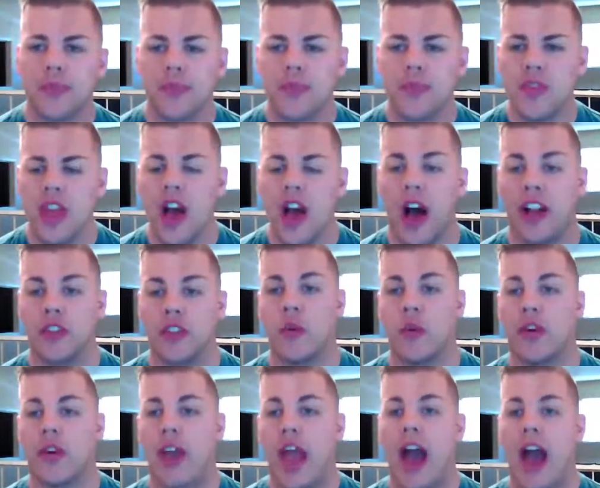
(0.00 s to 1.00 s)
Next one
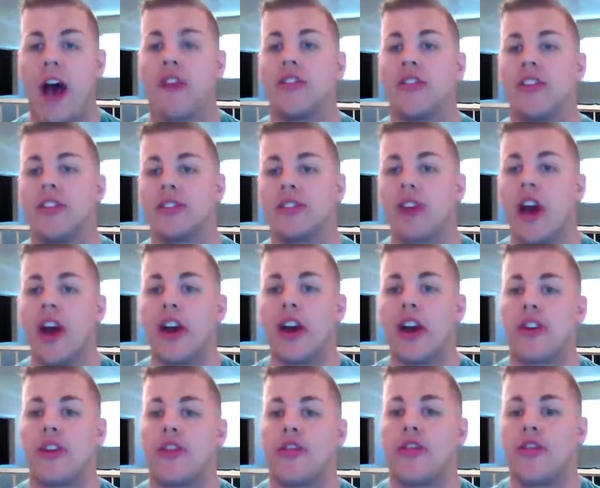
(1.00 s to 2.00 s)
we have is
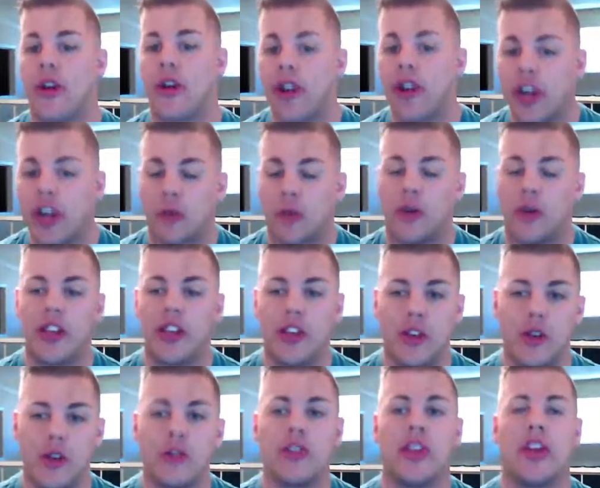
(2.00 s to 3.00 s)
Cathartic
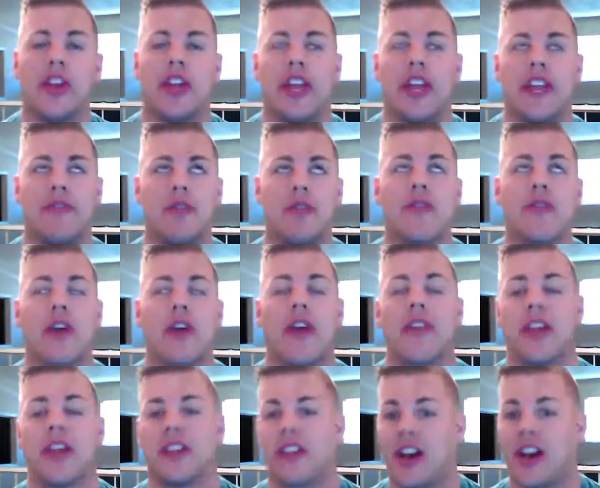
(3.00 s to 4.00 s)
Reunion, and if you thought
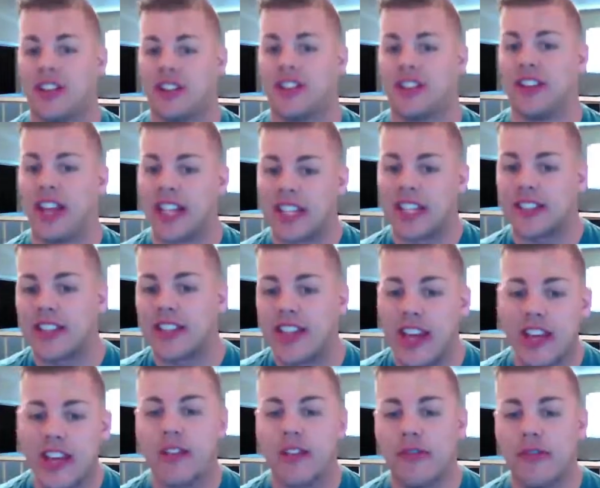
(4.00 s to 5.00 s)
that Lost Legacy hit
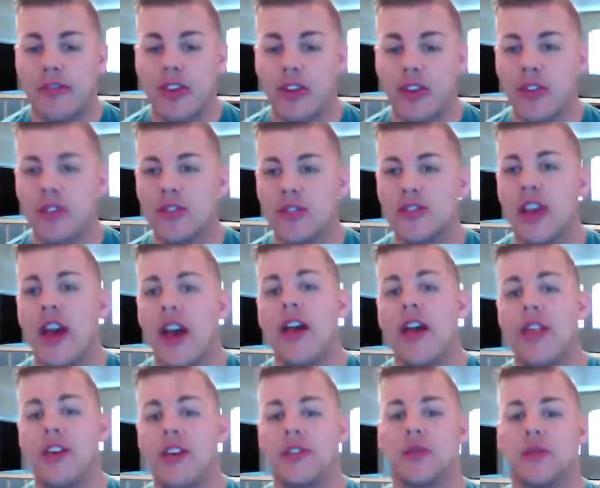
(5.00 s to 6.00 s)
in the feels,
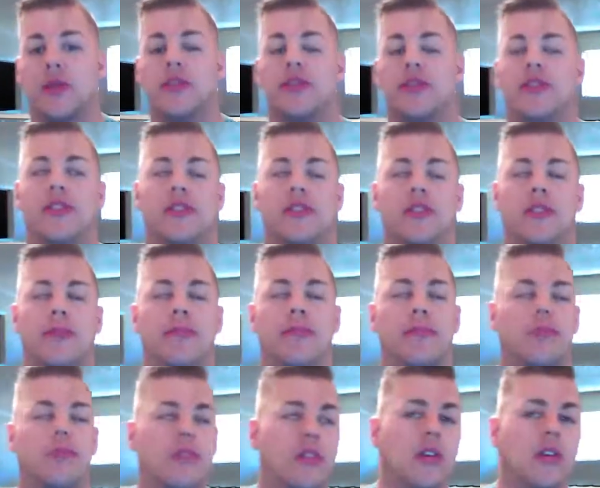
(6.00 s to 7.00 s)
this one's just a
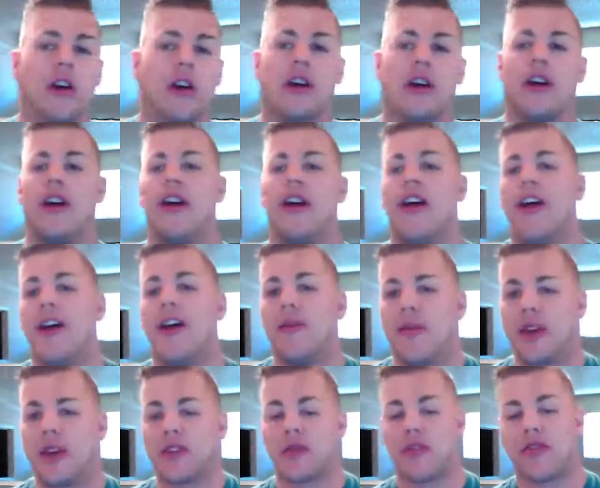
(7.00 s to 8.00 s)
ugh.
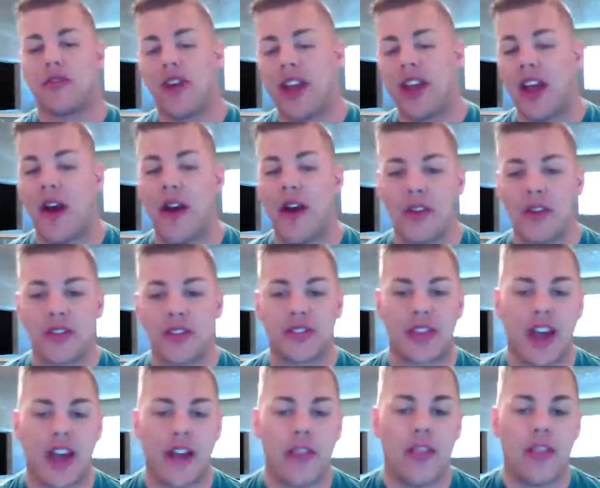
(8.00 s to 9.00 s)
Because we find out in the
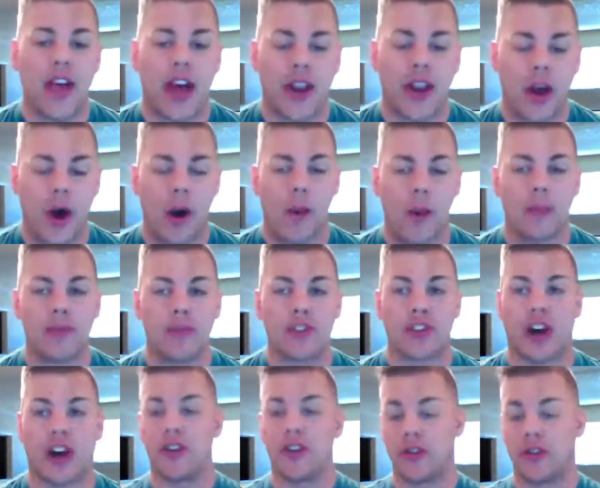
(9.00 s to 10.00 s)
set that
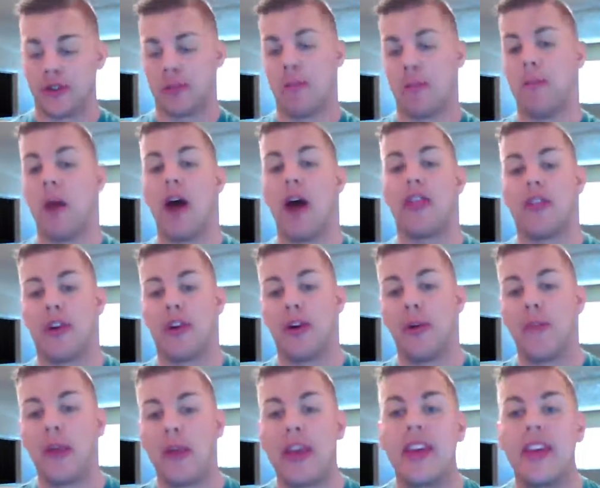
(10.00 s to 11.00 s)
Chandra's mother,
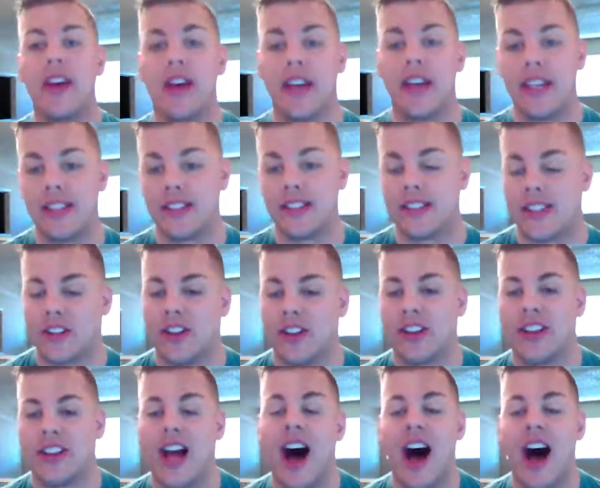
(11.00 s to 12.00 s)
Pia, is still
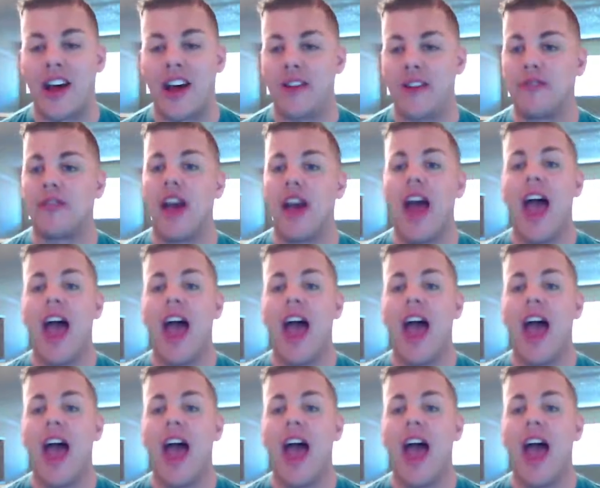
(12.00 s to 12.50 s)
alive.